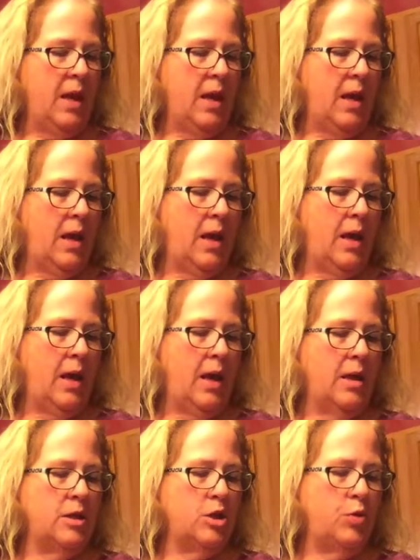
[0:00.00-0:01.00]

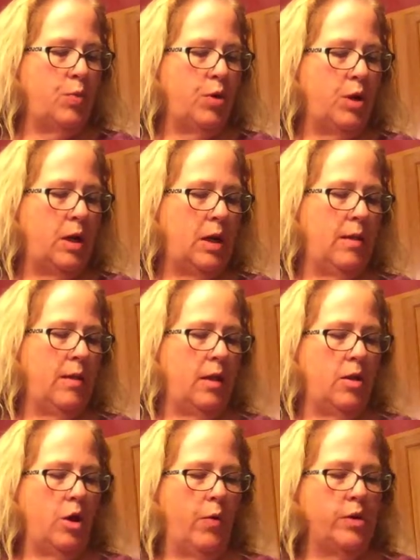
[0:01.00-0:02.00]
and you put it in the
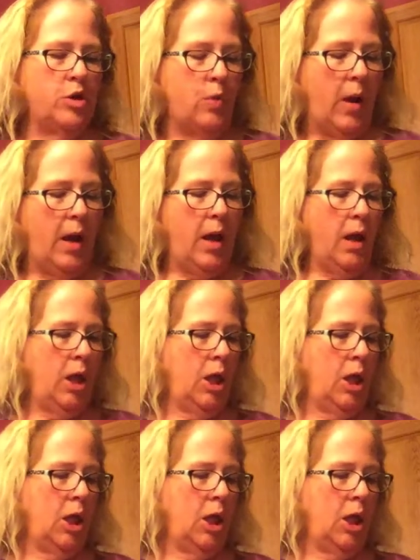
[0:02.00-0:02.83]
lowest rack